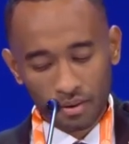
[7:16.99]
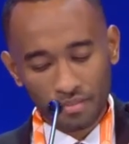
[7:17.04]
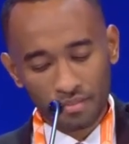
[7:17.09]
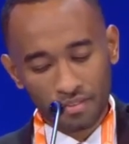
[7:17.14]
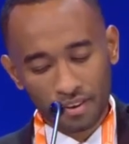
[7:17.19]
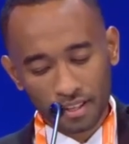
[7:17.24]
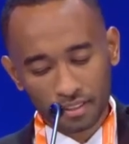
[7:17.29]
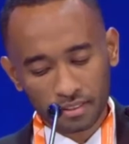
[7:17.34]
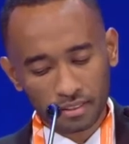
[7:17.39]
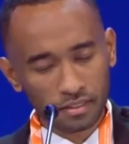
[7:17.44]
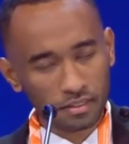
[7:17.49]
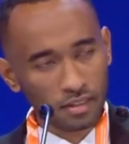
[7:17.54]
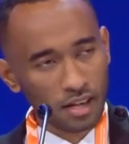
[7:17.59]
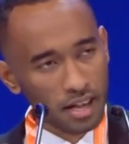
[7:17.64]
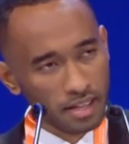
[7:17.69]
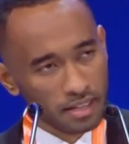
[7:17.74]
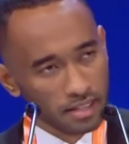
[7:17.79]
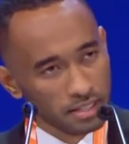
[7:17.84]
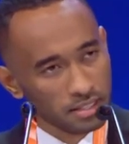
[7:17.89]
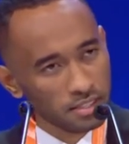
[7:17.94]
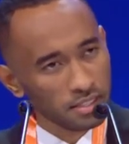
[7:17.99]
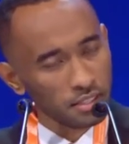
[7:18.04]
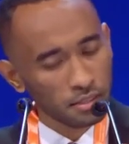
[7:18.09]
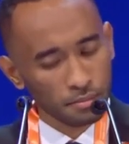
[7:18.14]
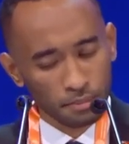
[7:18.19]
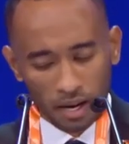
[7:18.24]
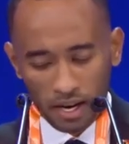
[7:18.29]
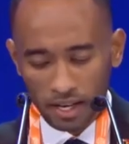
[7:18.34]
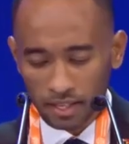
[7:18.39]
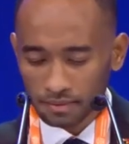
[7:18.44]
Reflect on your ideas
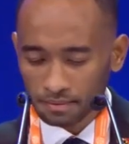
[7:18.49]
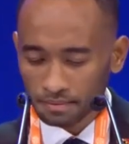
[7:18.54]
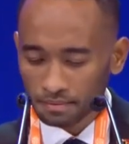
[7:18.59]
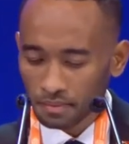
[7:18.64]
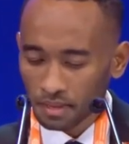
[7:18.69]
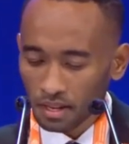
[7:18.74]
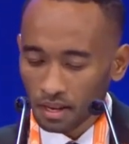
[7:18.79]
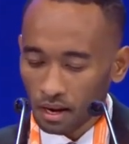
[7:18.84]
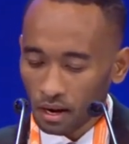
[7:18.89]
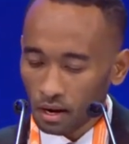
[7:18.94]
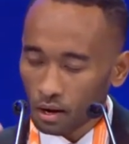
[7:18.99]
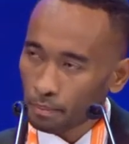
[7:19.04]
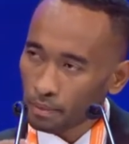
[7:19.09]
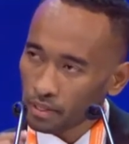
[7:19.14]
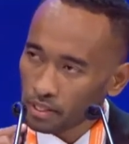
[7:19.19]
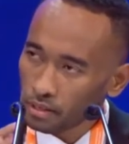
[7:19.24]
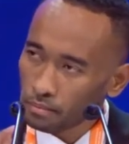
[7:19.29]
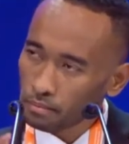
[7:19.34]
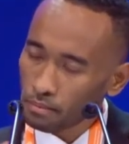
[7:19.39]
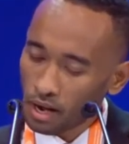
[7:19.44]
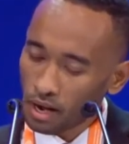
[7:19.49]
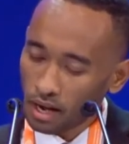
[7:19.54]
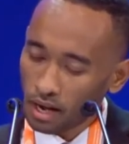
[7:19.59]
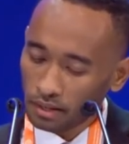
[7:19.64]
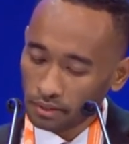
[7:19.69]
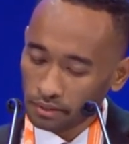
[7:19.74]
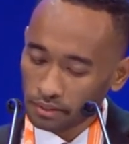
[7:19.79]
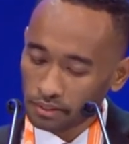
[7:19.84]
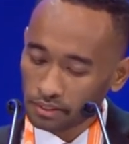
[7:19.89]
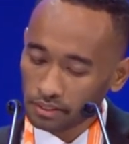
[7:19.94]
in your mind. Open your
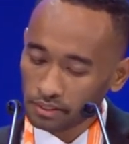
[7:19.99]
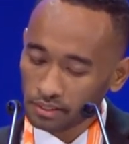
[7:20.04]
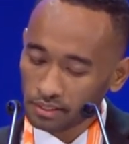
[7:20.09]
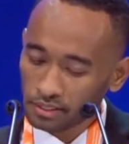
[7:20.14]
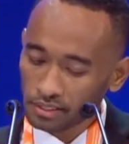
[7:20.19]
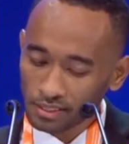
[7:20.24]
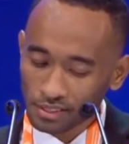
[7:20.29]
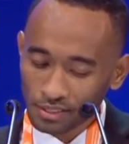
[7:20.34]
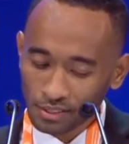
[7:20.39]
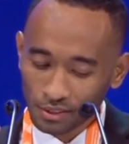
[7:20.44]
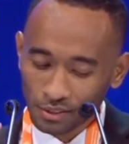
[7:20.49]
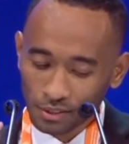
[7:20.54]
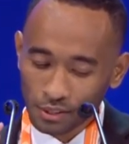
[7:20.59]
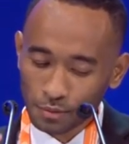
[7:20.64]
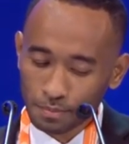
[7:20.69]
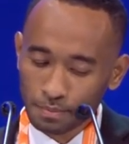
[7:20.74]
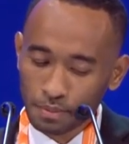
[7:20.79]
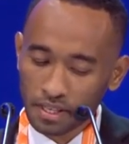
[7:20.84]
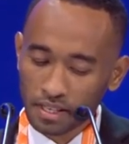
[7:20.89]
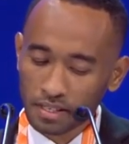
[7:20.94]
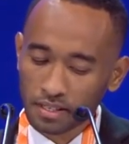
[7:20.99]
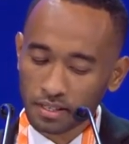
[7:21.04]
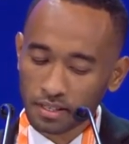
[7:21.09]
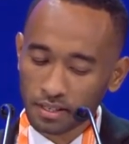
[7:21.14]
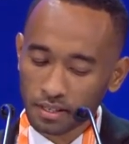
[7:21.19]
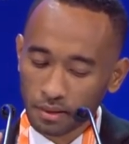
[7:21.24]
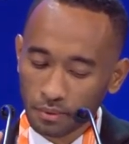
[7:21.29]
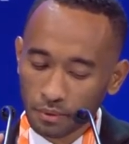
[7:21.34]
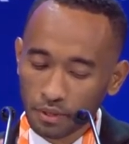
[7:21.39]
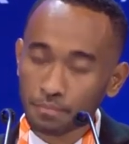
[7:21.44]
mouth to speak
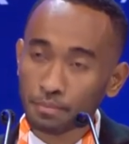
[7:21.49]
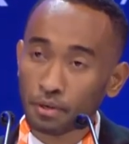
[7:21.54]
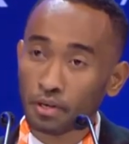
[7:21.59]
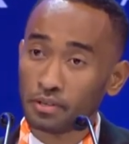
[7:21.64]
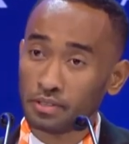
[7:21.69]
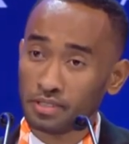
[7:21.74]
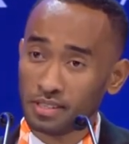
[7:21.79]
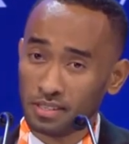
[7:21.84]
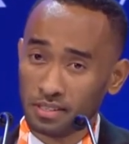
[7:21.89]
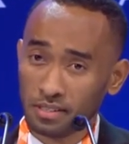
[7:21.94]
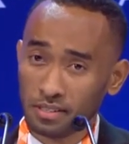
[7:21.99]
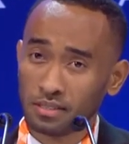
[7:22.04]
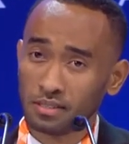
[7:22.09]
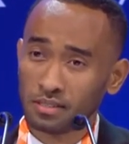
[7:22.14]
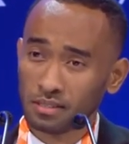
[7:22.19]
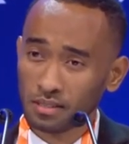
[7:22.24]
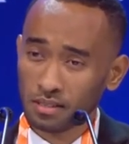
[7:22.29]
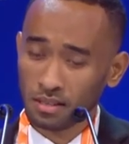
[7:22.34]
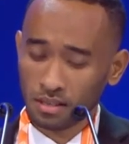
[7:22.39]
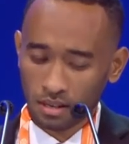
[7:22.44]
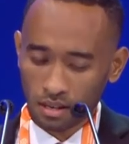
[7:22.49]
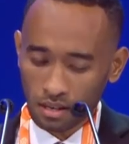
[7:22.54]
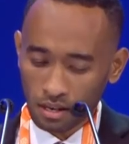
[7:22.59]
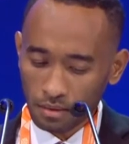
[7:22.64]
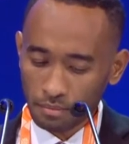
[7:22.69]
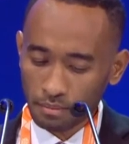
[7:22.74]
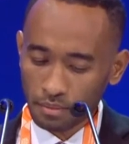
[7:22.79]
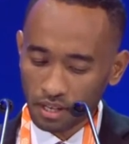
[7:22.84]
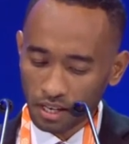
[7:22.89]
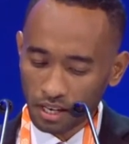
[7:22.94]
with boldness
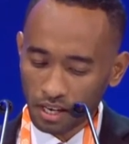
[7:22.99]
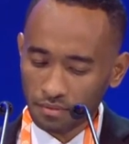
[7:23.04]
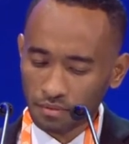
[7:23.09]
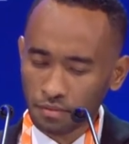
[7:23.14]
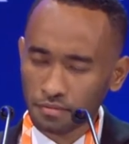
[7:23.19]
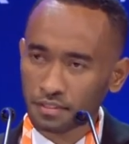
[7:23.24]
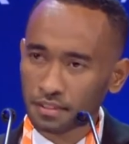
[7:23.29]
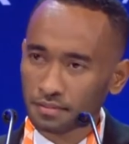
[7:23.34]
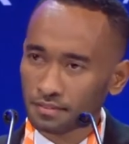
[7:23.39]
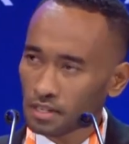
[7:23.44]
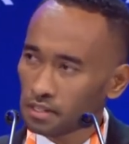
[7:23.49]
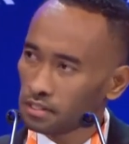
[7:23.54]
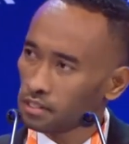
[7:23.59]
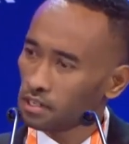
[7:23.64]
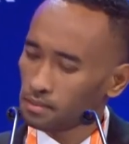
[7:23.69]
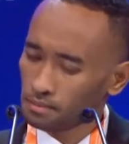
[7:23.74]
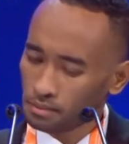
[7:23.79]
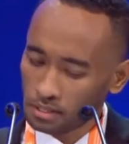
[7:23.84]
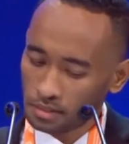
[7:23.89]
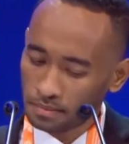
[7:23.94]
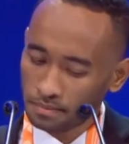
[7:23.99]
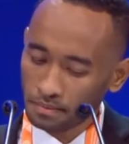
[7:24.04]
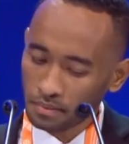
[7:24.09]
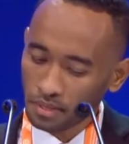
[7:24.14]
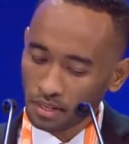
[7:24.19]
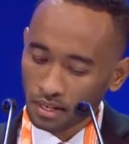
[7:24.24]
on behalf of the vulnerable,